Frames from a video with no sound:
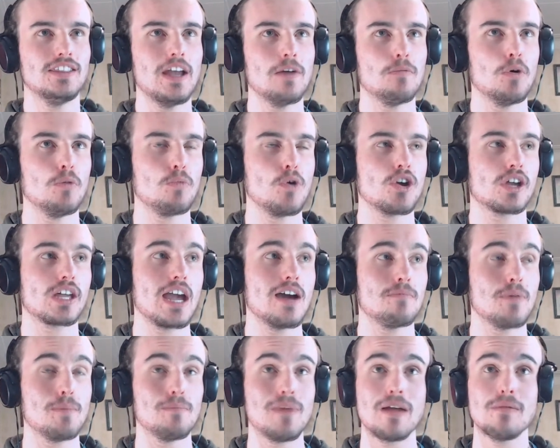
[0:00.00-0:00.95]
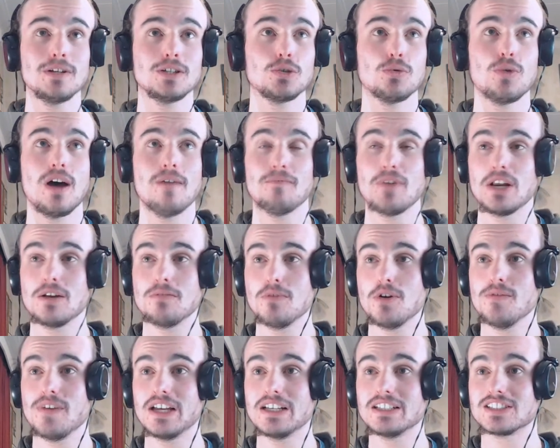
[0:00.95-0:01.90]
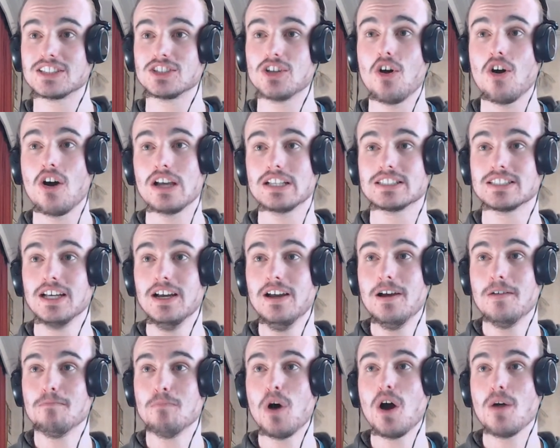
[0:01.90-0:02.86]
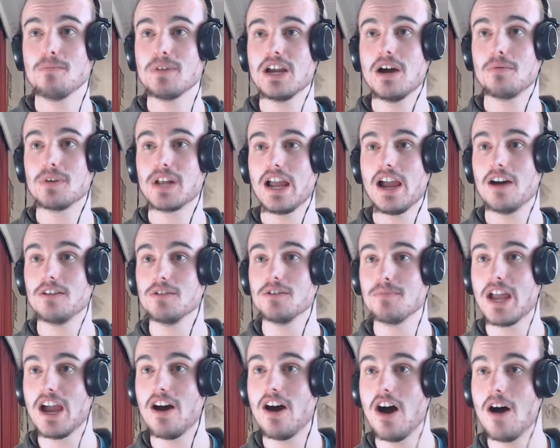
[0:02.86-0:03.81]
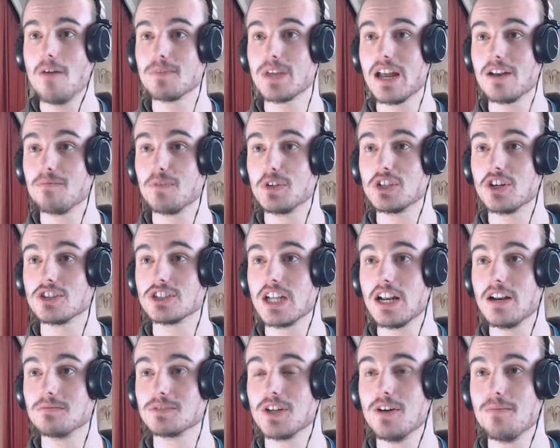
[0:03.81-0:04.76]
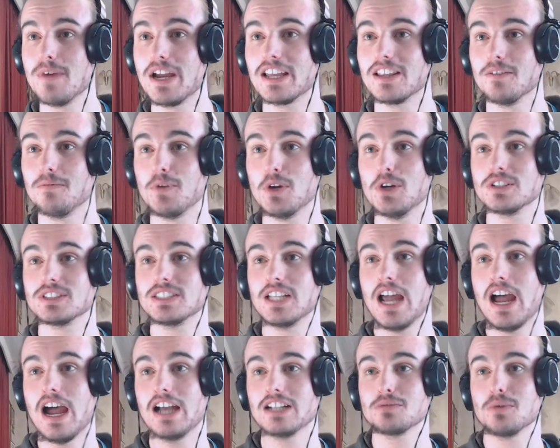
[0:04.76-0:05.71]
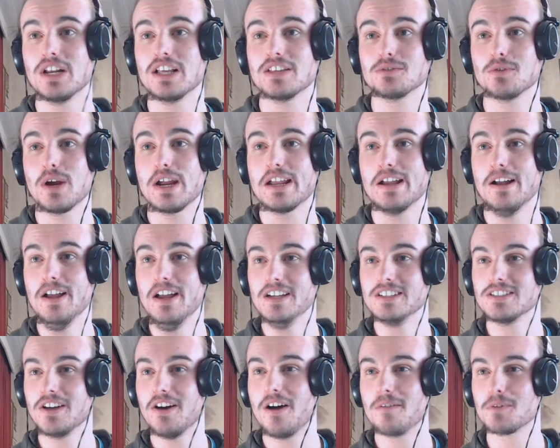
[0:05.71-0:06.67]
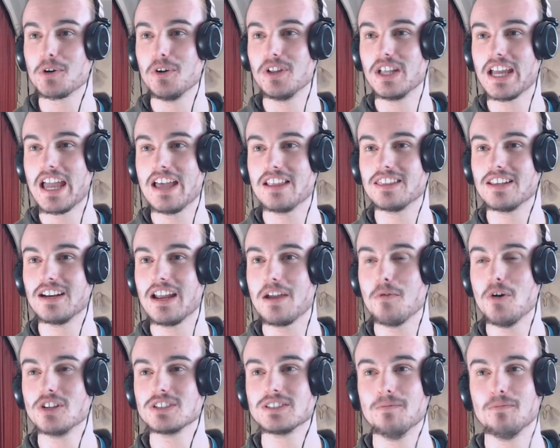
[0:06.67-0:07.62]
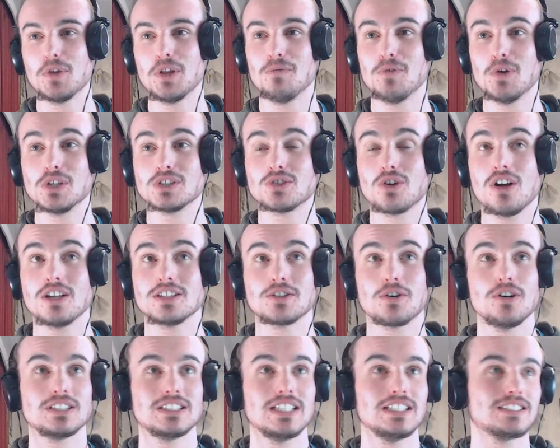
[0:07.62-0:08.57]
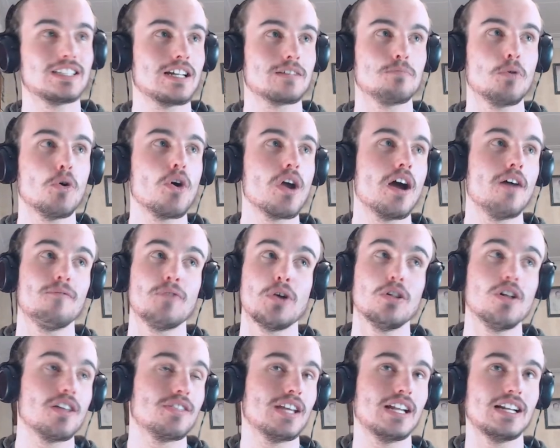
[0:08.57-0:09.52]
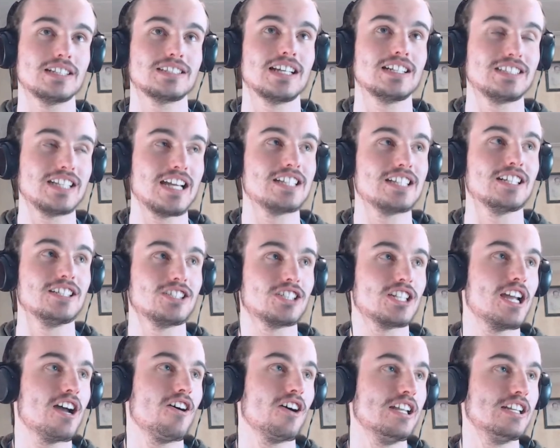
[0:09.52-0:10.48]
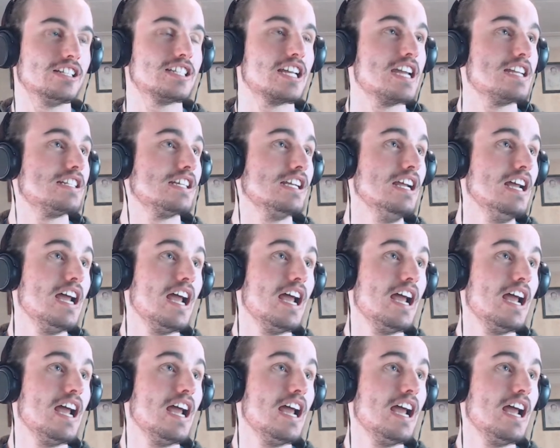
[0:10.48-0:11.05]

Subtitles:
that would work out, but maybe Duan Vanamova, his size, might be able to help them out. I'm gutted for Josh Adams not making the first 23, so I'm calling Anthony Watson for the first try scorer, says Thick Boy. I feel like that is a decent shout indeed,